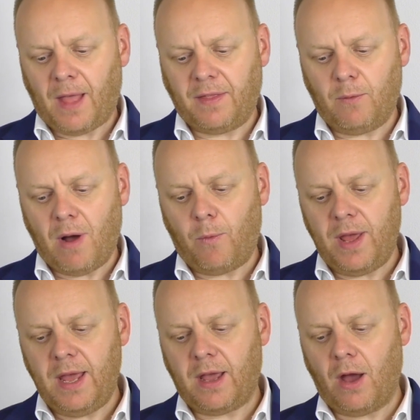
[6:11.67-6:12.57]
I think where
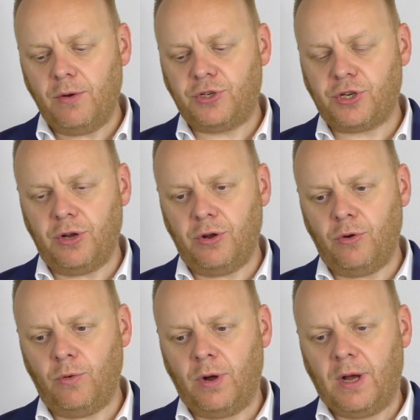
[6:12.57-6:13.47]
we go
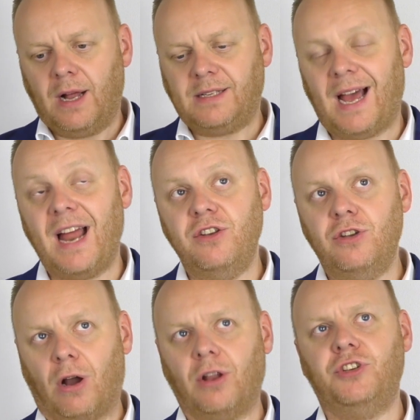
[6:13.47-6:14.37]
to
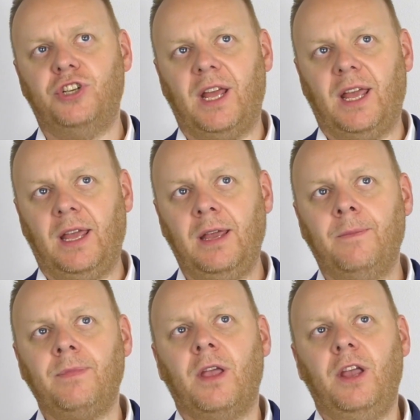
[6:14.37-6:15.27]
technology,